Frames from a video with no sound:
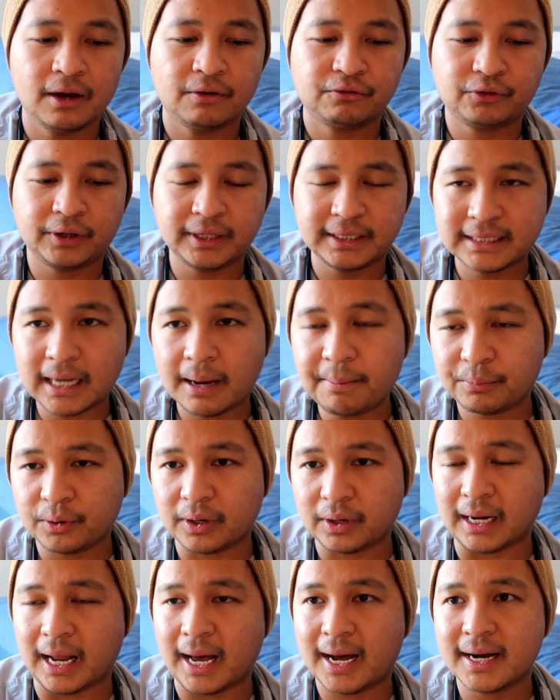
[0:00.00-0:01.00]
For
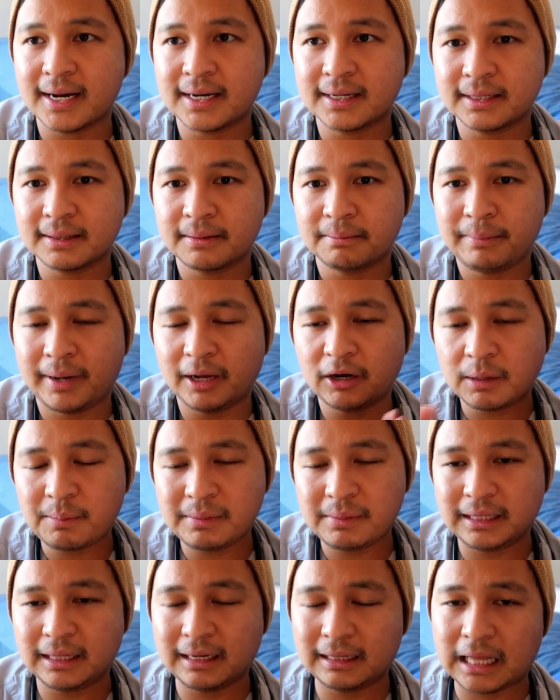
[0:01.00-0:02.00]
example, ang meron
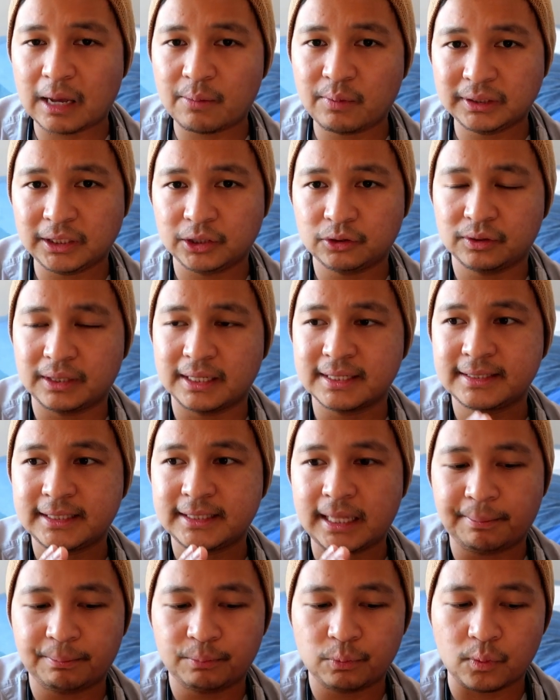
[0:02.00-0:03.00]
kami tinatawag dito na
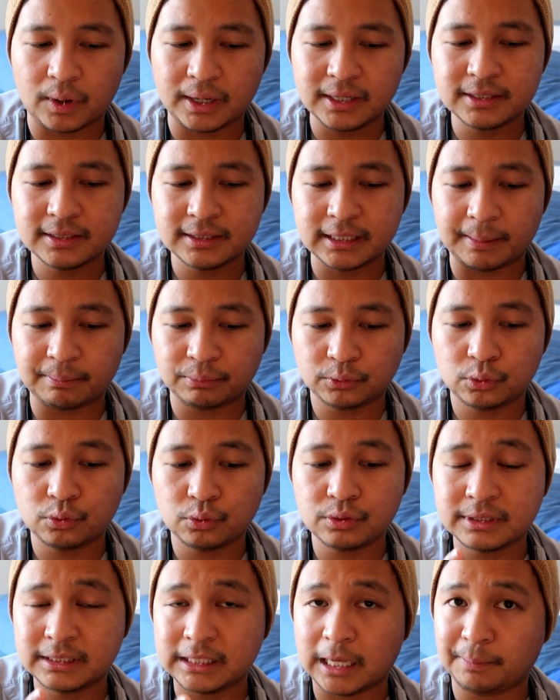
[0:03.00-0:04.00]
step 1, step
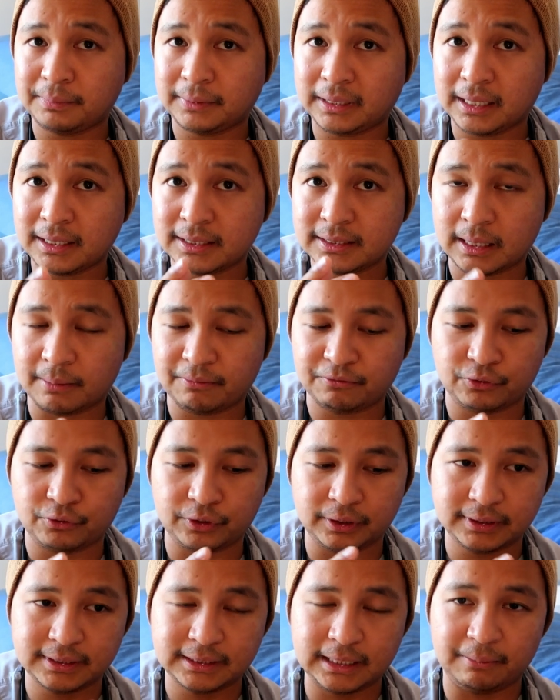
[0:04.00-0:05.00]
2, step 3, step
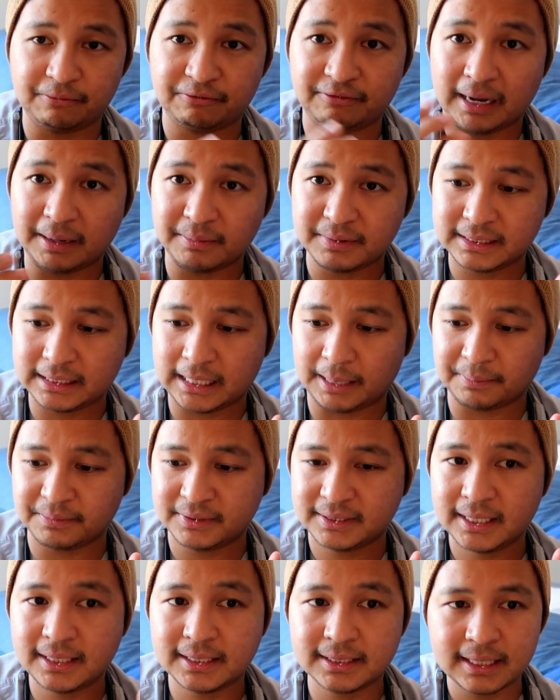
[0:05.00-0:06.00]
4, step 5, step
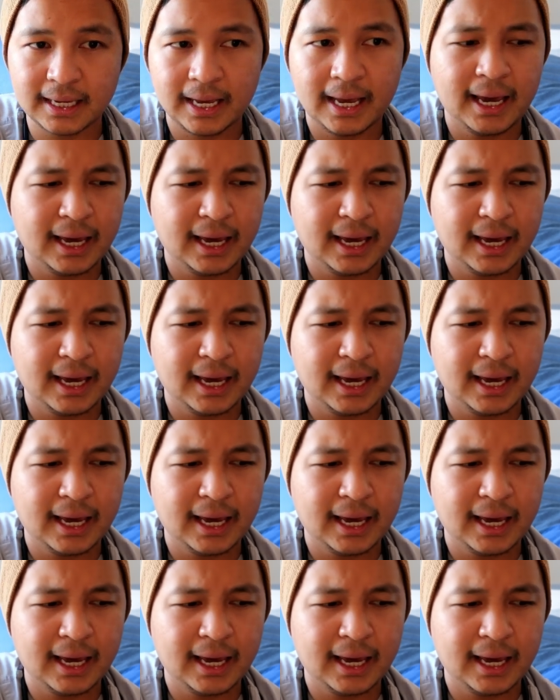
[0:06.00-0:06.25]
6,